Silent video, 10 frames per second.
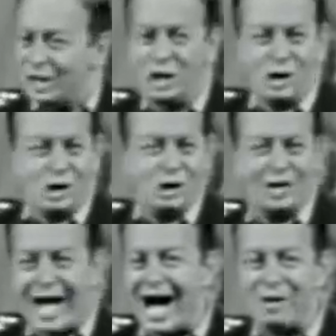you
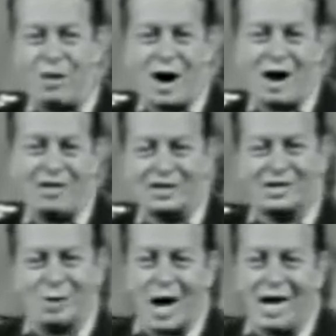got a world that
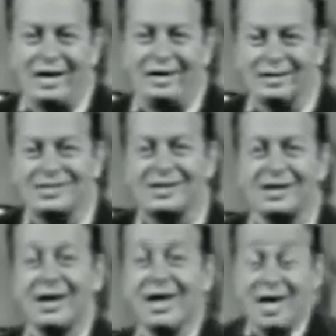swings.
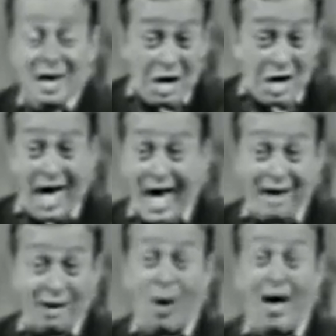
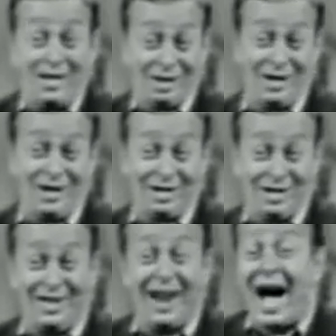Any way you look
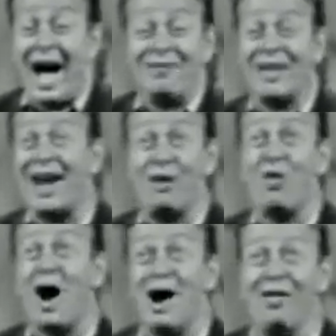at it, I've got a
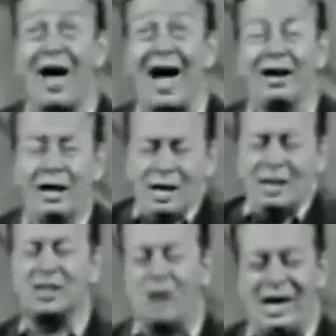world that
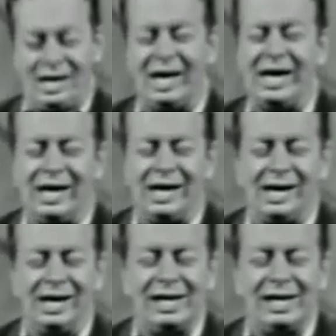swings.